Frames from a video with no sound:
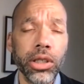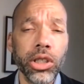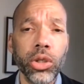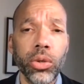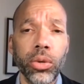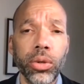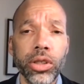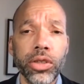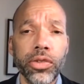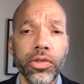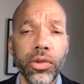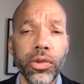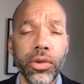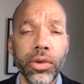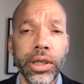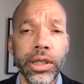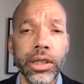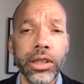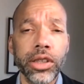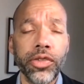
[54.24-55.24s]
George
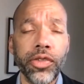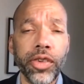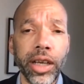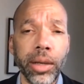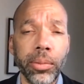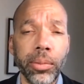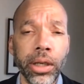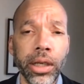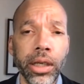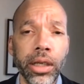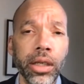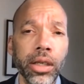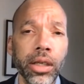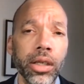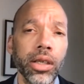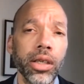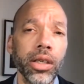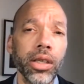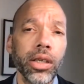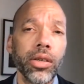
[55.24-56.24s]
Floyd's family,
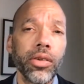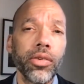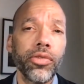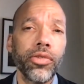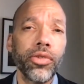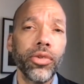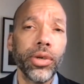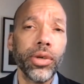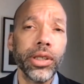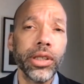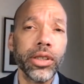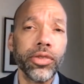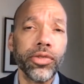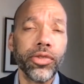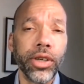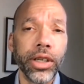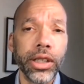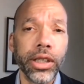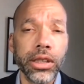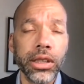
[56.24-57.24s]
for his
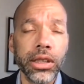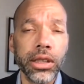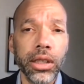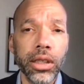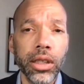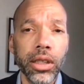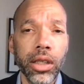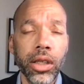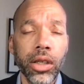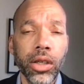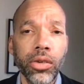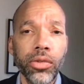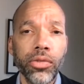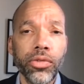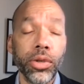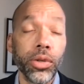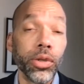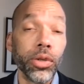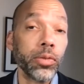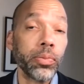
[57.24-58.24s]
friends,
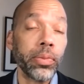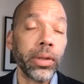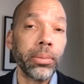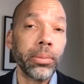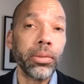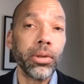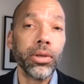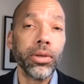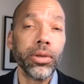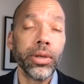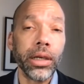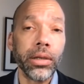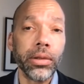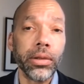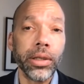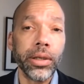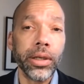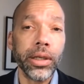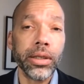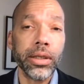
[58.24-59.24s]
for those people who are out
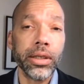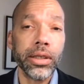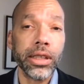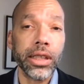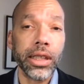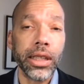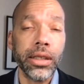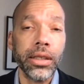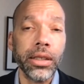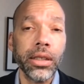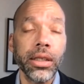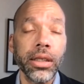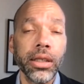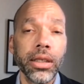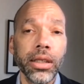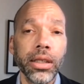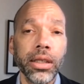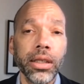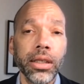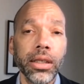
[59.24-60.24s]
there at the scene,
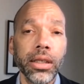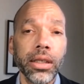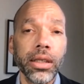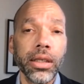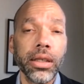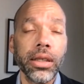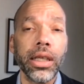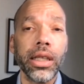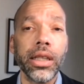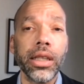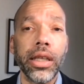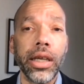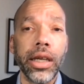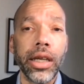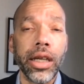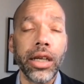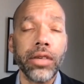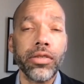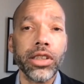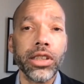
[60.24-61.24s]
that they
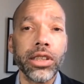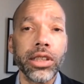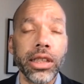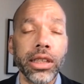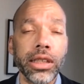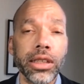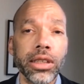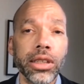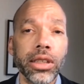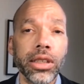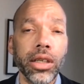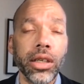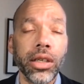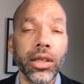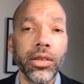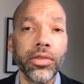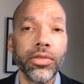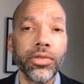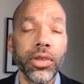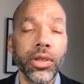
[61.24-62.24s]
have a sense
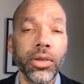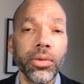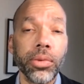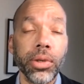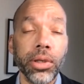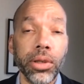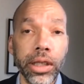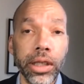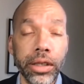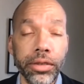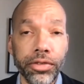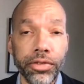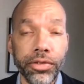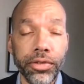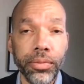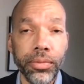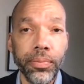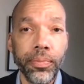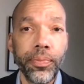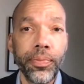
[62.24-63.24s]
of relief
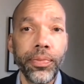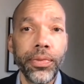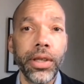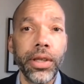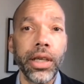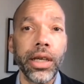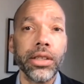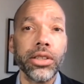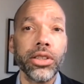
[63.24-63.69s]
that